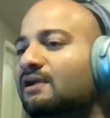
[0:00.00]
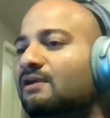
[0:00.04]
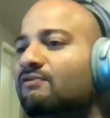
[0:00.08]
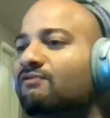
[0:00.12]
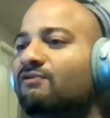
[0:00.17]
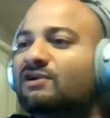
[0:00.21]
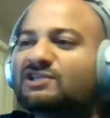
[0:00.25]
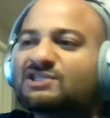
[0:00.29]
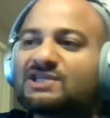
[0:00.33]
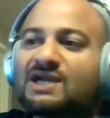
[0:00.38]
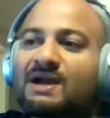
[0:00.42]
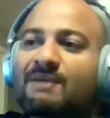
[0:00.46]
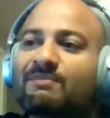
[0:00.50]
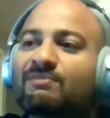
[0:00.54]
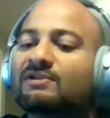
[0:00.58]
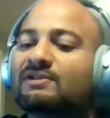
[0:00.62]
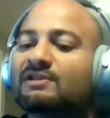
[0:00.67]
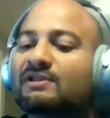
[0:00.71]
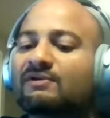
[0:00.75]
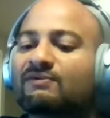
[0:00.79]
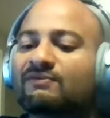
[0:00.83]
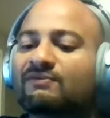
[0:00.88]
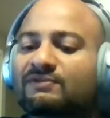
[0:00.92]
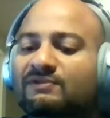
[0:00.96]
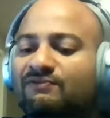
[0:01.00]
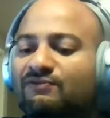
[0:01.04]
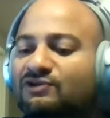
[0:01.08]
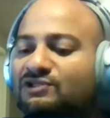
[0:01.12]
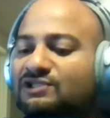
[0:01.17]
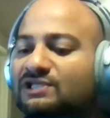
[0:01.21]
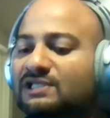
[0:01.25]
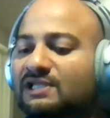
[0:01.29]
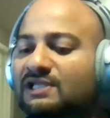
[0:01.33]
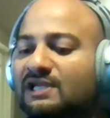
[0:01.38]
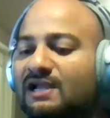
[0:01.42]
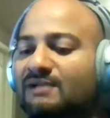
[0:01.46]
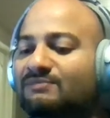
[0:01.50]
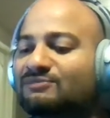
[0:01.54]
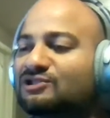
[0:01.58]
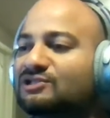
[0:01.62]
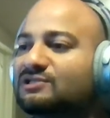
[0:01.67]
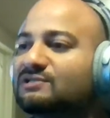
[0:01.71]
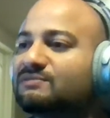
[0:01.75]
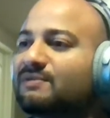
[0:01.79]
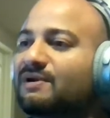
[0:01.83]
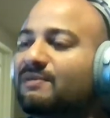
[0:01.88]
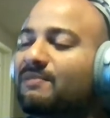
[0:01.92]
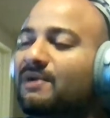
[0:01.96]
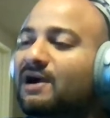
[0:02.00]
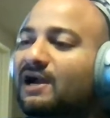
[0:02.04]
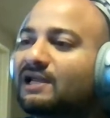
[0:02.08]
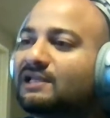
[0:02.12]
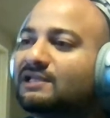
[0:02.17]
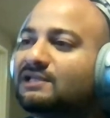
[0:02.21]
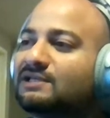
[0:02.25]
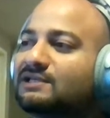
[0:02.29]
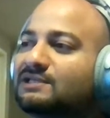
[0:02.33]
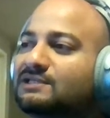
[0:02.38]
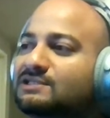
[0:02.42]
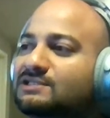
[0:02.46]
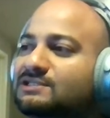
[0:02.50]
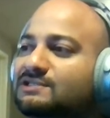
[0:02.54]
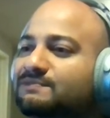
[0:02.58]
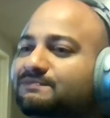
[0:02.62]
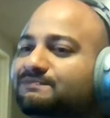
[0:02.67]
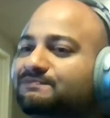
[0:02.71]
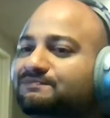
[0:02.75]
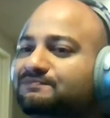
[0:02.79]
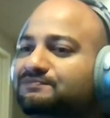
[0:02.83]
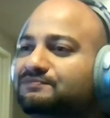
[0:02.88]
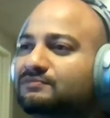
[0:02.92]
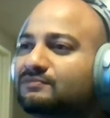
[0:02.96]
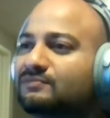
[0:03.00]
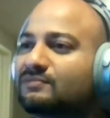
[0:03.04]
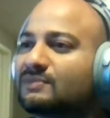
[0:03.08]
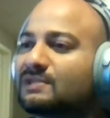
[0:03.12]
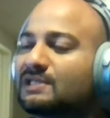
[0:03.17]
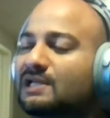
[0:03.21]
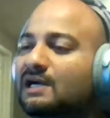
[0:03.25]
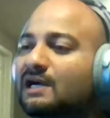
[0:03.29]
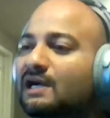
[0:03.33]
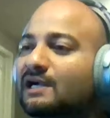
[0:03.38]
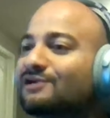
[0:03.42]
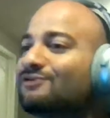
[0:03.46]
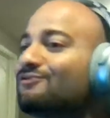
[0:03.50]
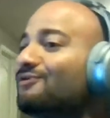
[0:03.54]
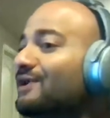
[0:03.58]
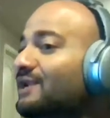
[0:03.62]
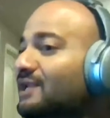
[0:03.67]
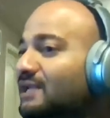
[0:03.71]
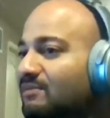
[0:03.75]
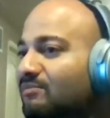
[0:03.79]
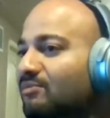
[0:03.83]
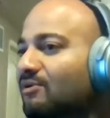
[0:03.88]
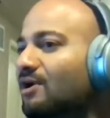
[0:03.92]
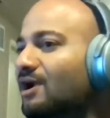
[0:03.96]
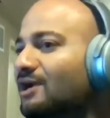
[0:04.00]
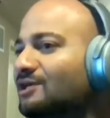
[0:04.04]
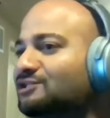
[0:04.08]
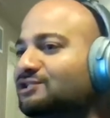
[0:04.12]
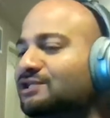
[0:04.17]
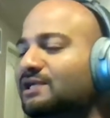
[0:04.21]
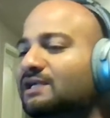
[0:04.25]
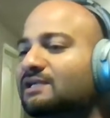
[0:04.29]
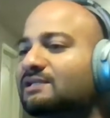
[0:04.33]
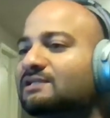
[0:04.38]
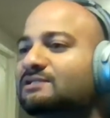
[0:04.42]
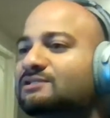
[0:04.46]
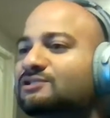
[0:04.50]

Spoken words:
For example, the first thing that comes into my mind is creating a project.